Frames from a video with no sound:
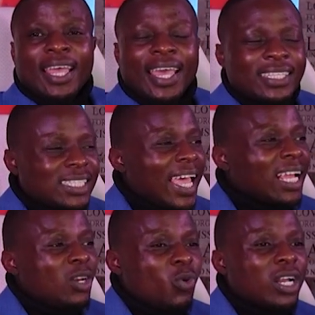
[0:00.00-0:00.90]

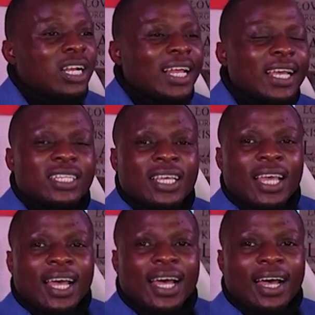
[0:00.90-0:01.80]
exactly what a client
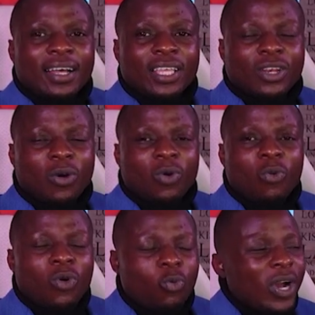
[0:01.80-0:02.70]
uh, you know,
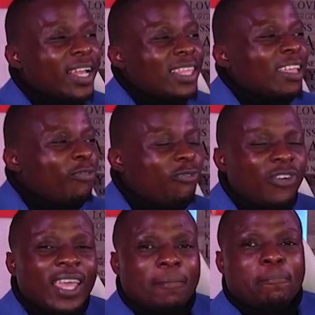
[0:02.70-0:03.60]
where they
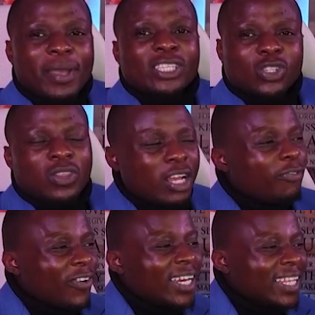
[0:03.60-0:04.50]
fit based on their
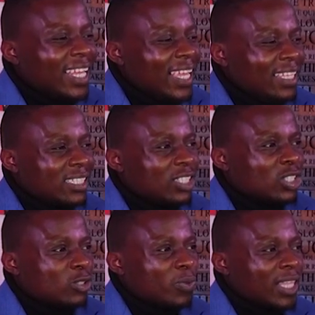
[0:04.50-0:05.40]
funding needs,
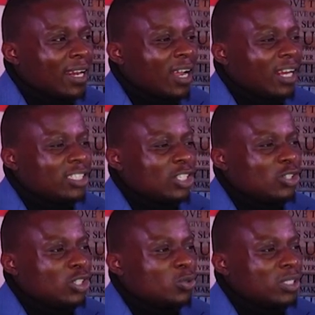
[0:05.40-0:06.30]
just with that knowledge that you just